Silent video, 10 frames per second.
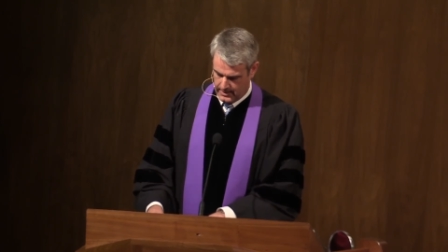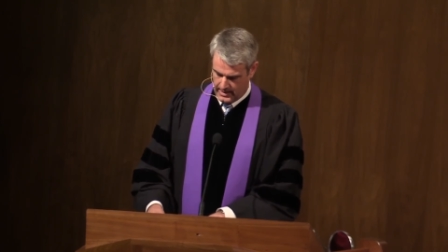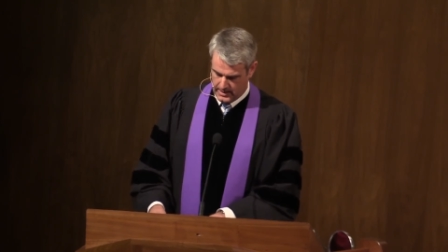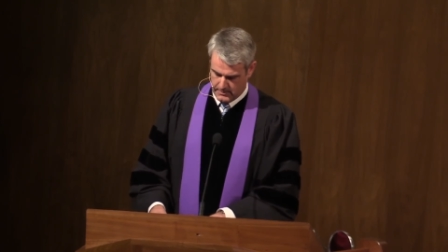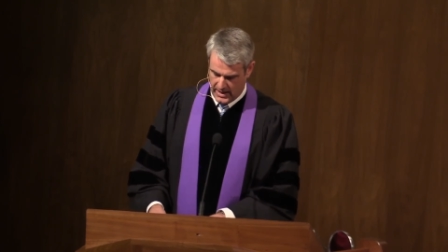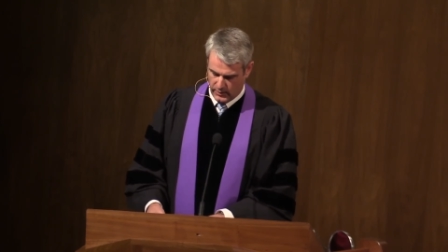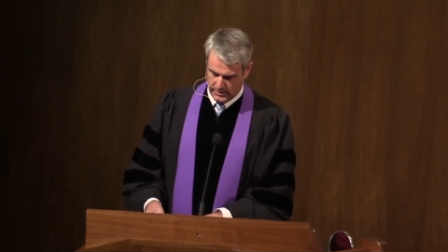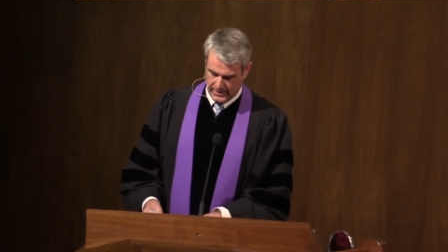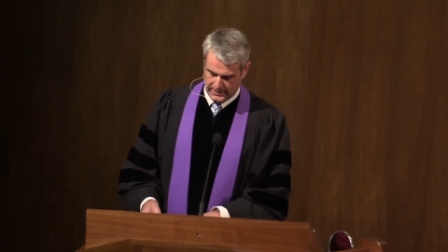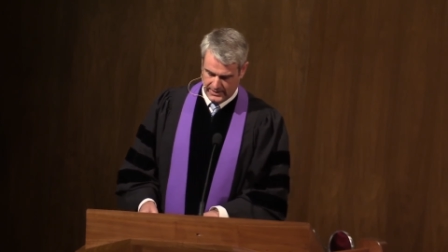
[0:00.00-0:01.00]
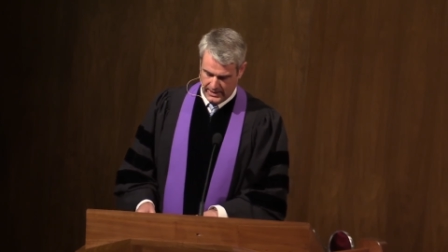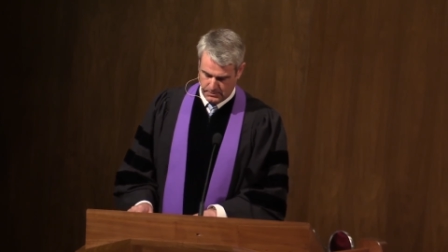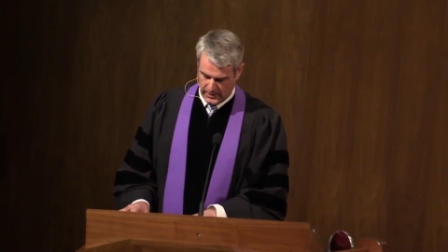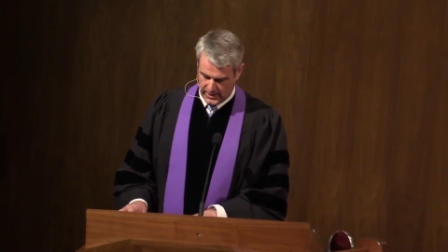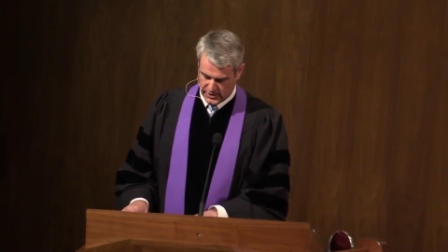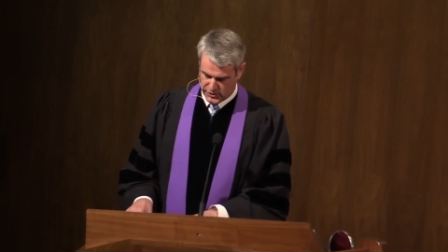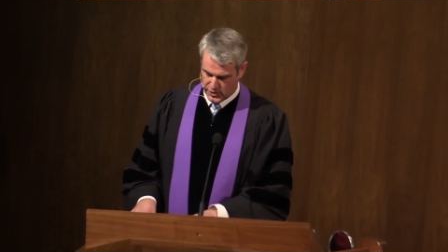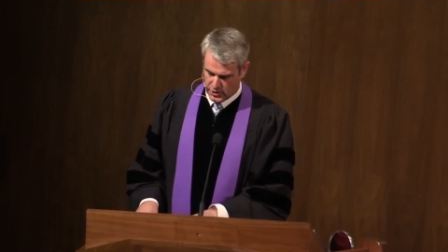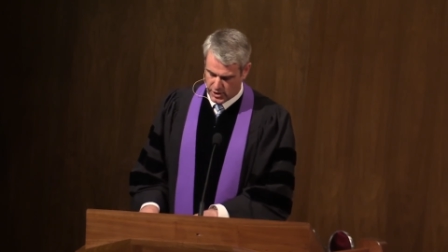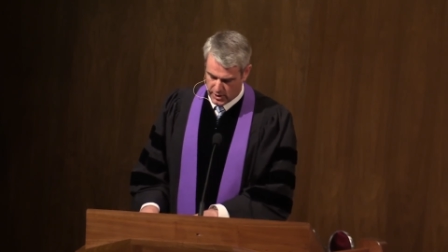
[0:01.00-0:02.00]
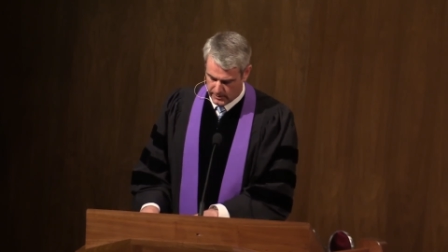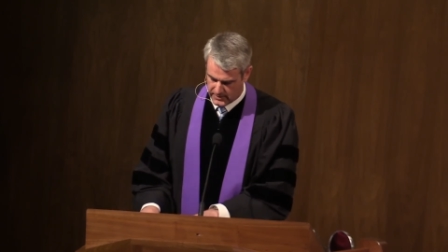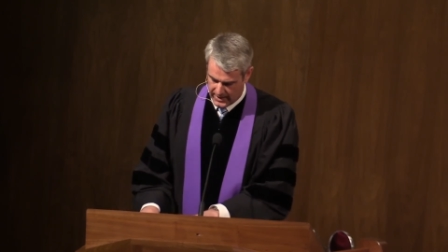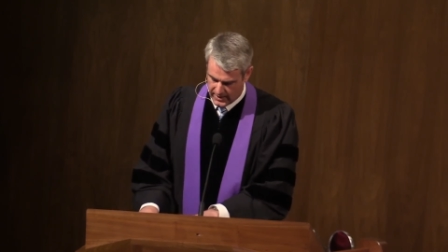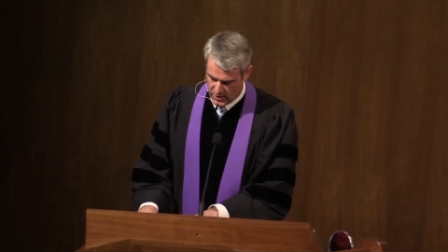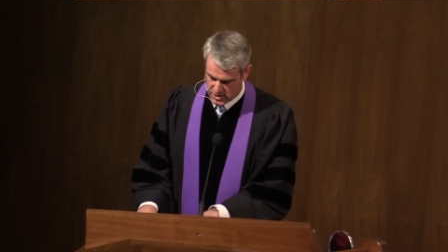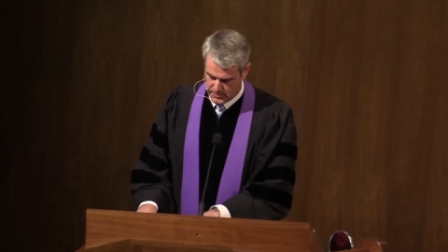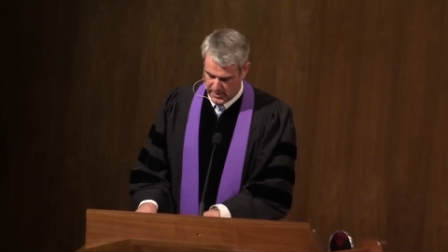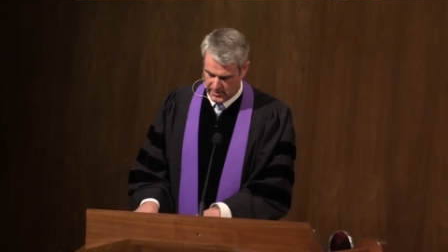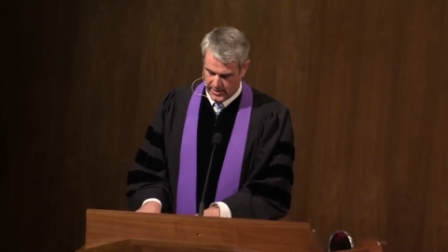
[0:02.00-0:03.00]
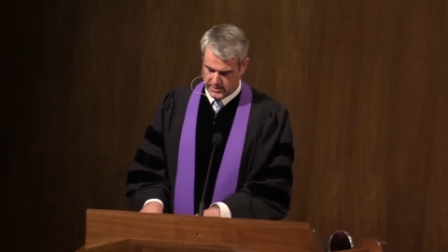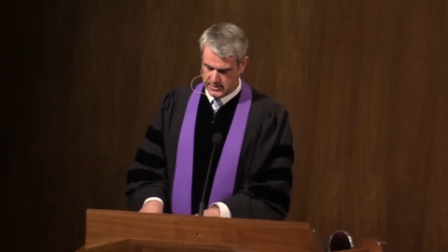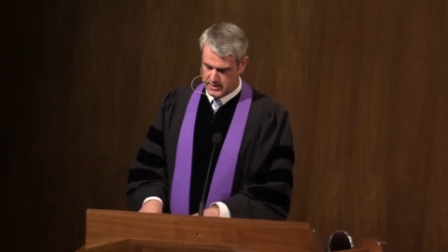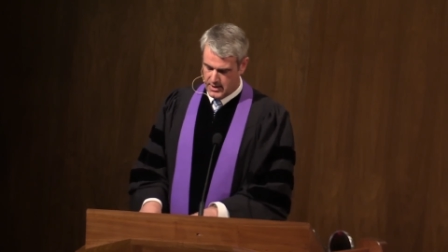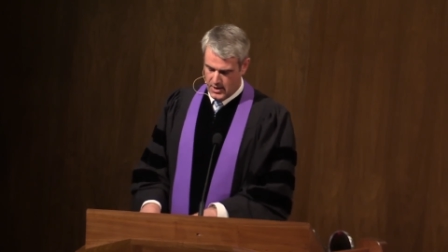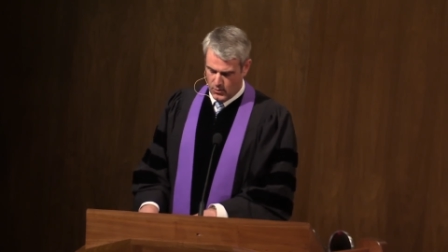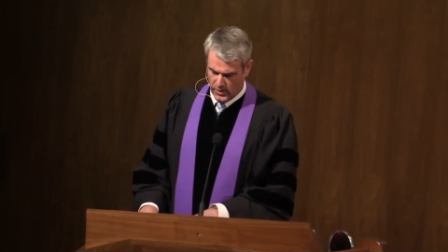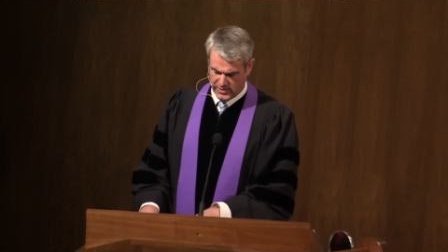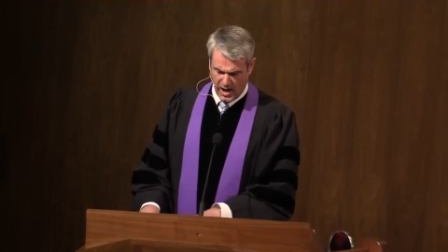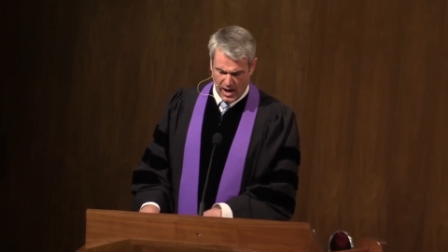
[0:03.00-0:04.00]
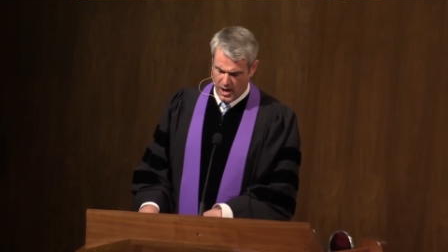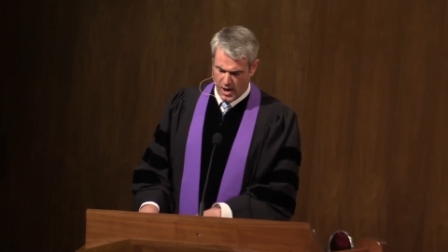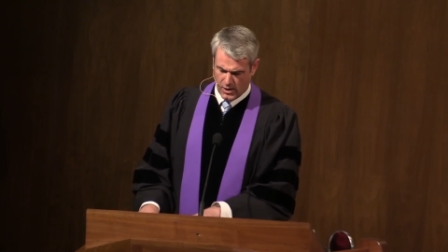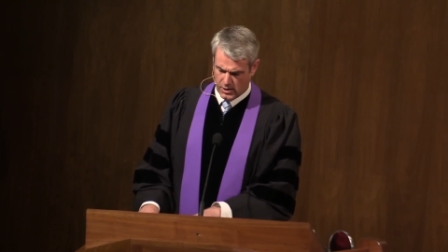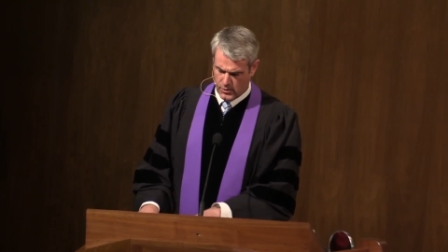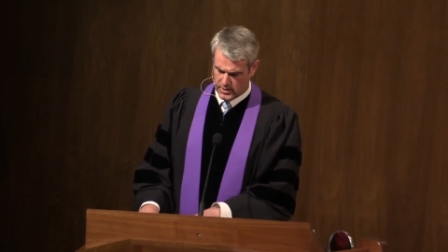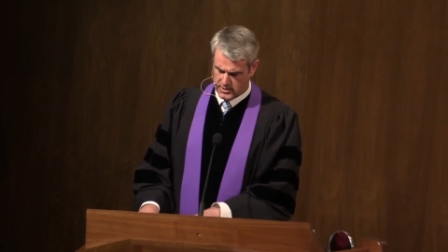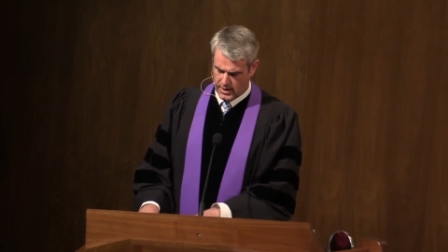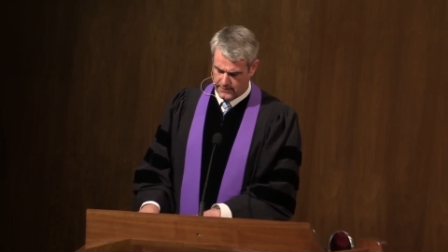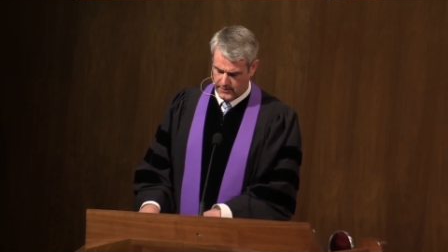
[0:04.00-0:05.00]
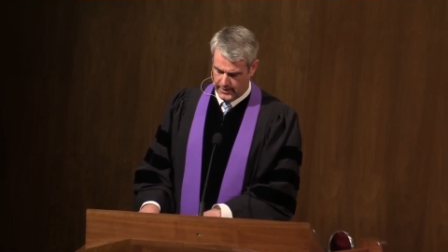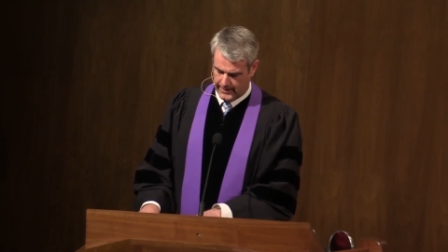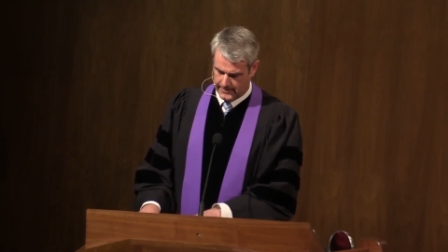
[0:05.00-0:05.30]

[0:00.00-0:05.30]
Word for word: And may we be deeply disturbed in our spirit with all who are suffering.